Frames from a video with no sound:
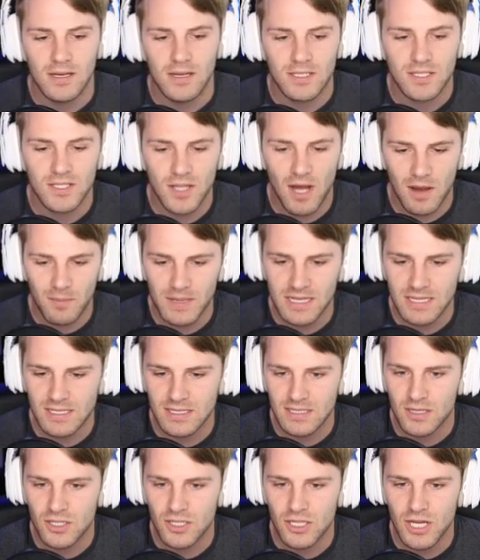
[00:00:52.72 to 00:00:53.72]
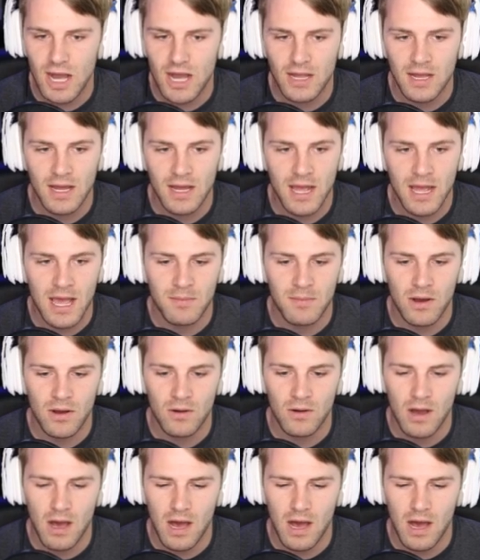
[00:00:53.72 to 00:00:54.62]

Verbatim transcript: Stompees, shotgun ammo,